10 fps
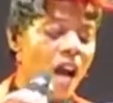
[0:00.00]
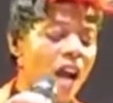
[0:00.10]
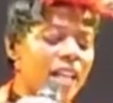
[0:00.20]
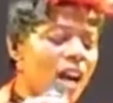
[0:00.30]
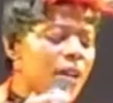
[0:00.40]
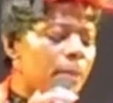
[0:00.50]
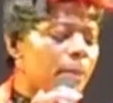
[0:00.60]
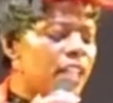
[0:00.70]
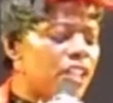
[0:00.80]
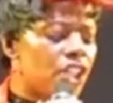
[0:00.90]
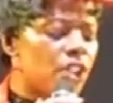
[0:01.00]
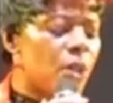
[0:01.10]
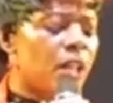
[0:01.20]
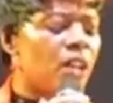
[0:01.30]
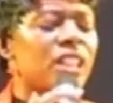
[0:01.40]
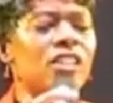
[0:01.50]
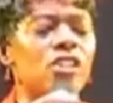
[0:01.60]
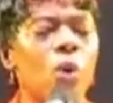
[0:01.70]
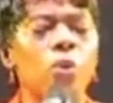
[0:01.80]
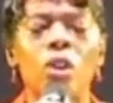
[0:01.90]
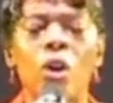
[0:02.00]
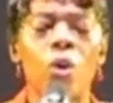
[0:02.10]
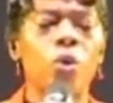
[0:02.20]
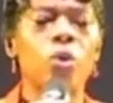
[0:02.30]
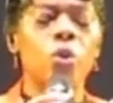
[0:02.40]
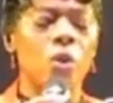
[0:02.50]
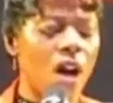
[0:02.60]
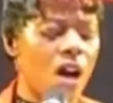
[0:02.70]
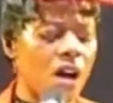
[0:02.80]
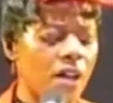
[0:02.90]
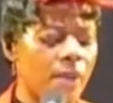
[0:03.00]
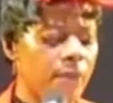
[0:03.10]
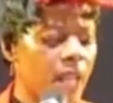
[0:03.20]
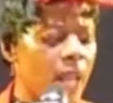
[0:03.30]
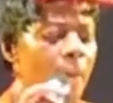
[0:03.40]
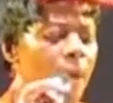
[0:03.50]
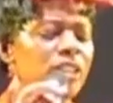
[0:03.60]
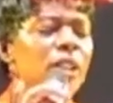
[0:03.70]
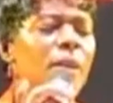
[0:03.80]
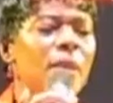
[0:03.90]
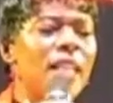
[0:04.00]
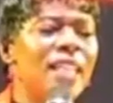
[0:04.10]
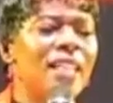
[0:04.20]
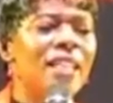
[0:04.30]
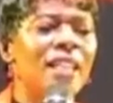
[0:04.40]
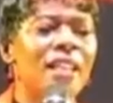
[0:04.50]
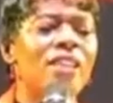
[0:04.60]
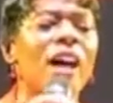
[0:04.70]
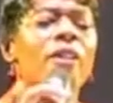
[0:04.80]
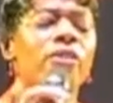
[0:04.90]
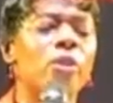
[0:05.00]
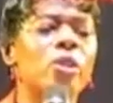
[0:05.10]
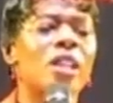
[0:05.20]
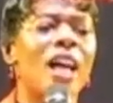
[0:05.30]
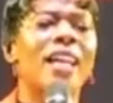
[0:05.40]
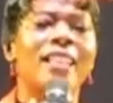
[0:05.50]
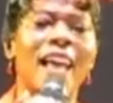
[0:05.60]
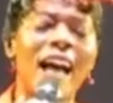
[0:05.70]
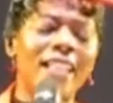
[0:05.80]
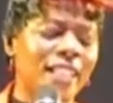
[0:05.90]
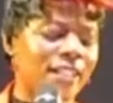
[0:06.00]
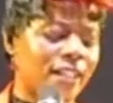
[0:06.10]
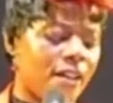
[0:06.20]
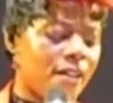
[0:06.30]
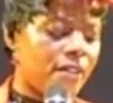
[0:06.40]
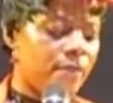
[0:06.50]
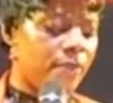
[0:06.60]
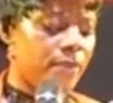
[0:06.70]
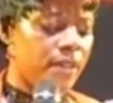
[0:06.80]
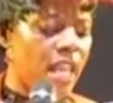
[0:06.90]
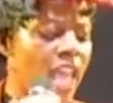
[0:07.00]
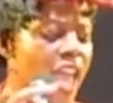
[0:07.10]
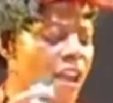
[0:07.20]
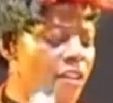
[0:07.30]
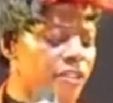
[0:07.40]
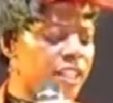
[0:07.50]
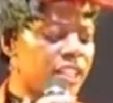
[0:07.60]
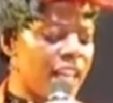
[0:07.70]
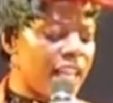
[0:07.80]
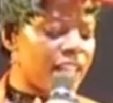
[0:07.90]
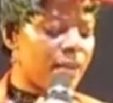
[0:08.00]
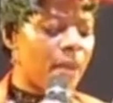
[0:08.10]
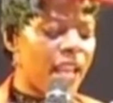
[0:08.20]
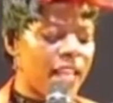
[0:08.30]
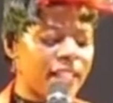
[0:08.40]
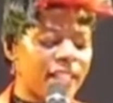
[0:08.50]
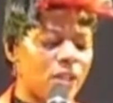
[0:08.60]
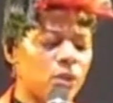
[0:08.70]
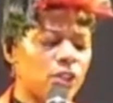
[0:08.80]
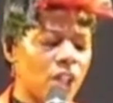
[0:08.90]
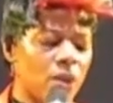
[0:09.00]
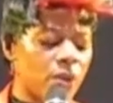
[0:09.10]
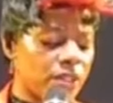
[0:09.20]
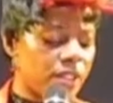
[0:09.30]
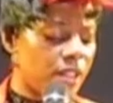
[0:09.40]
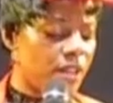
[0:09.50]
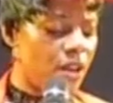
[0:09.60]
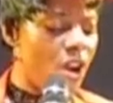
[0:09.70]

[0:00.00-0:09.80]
I can't picture you because I don't know who you are, but to me, that feels like an added scar. Every day the pain still chokes.